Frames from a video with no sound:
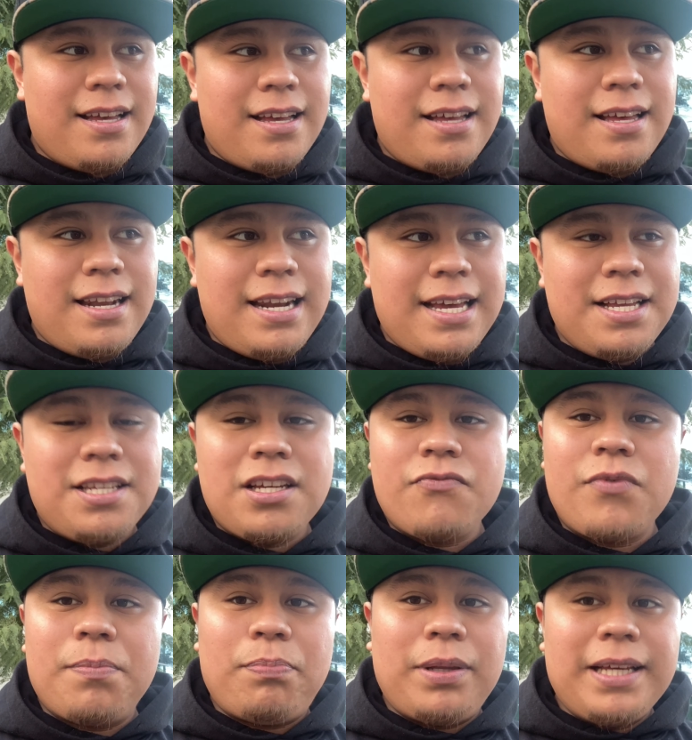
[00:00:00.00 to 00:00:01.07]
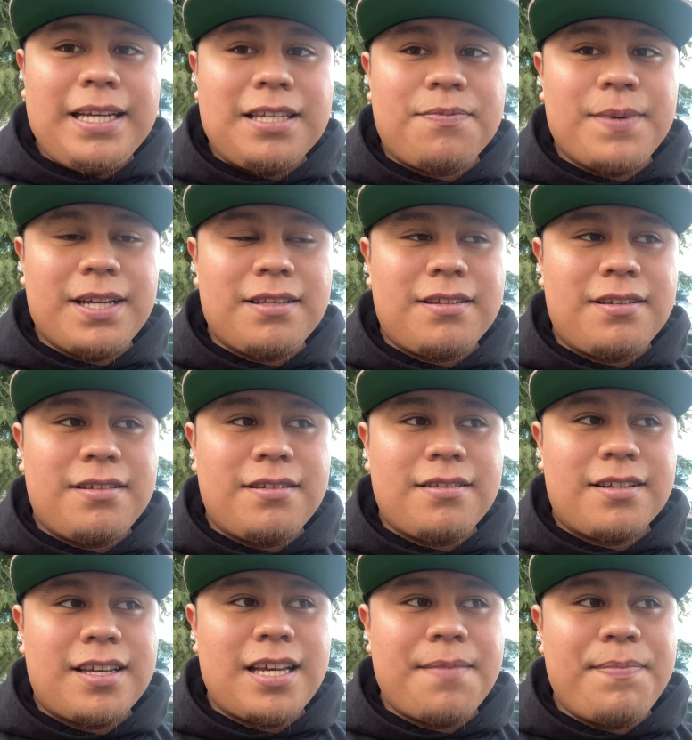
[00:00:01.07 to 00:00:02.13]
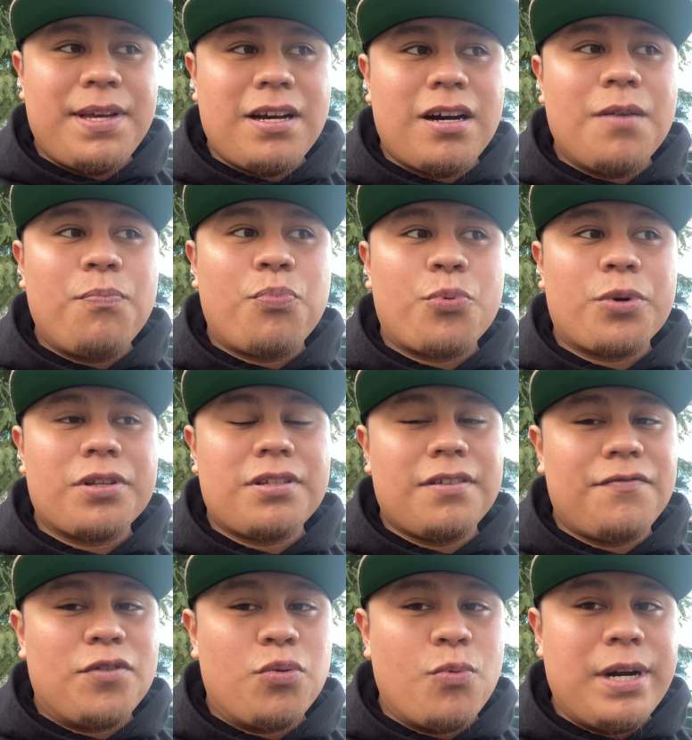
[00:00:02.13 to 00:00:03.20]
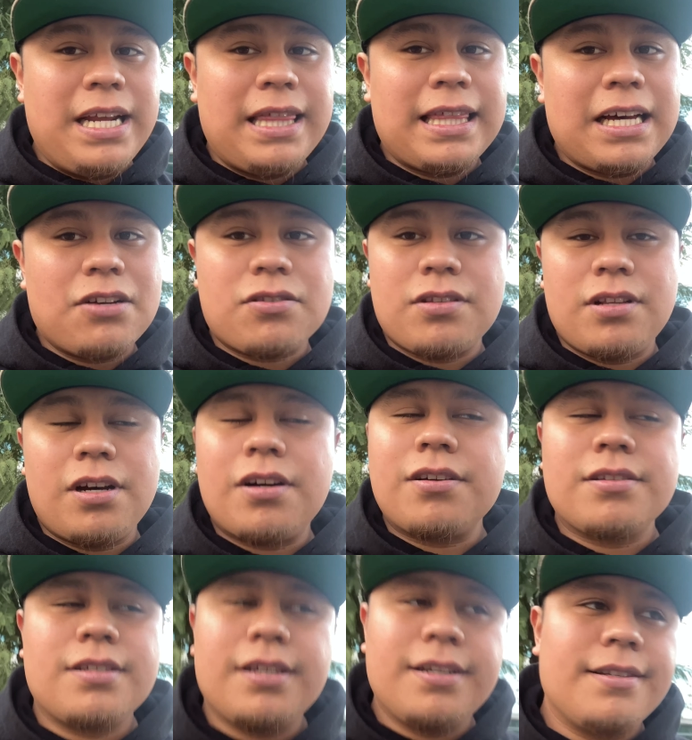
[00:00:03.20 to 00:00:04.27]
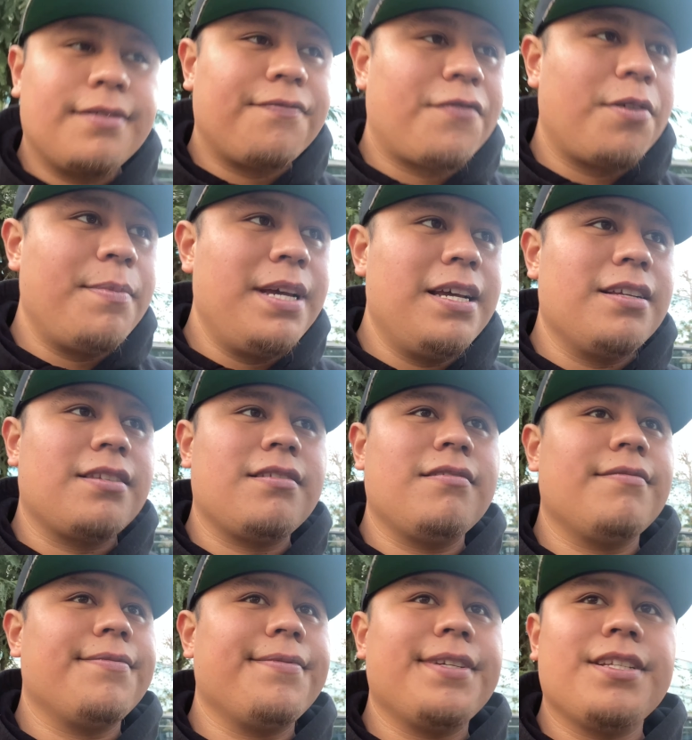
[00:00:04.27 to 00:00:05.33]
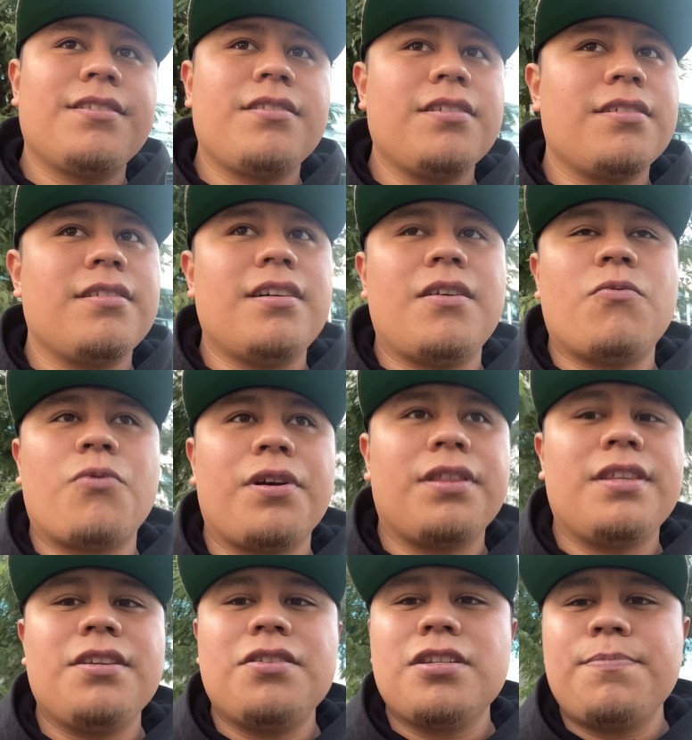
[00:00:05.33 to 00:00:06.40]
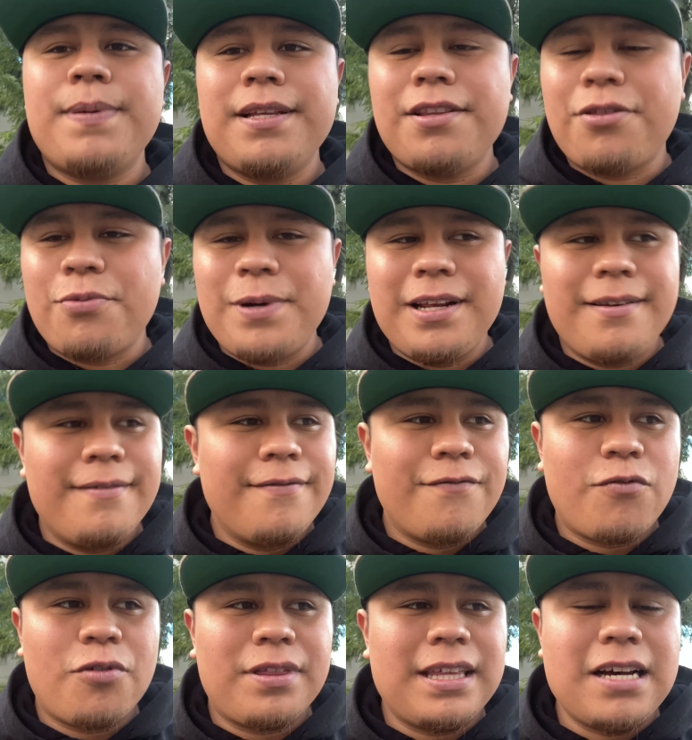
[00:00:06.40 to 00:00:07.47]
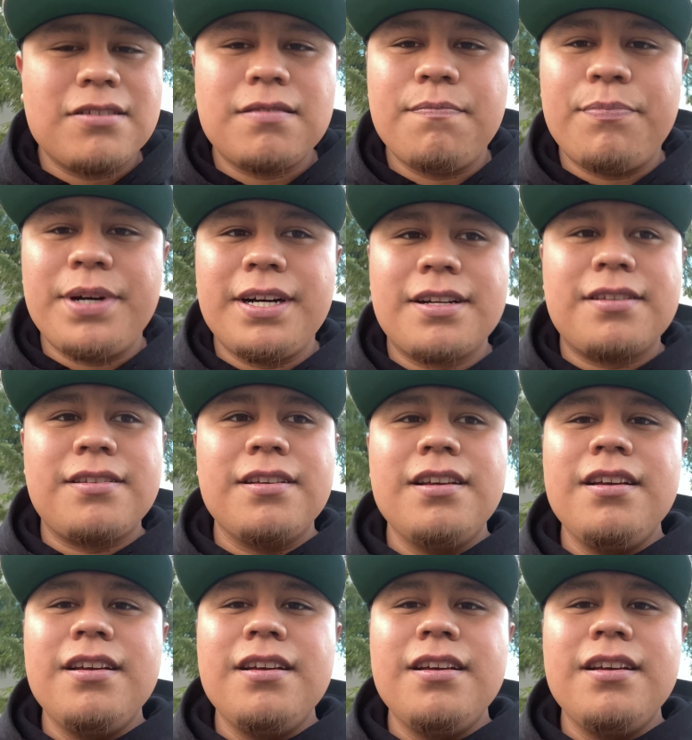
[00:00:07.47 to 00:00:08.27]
an engine replacement can be upwards of $20,000. And for me, it's it's just not worth it. Just spend three, 4,000 bucks.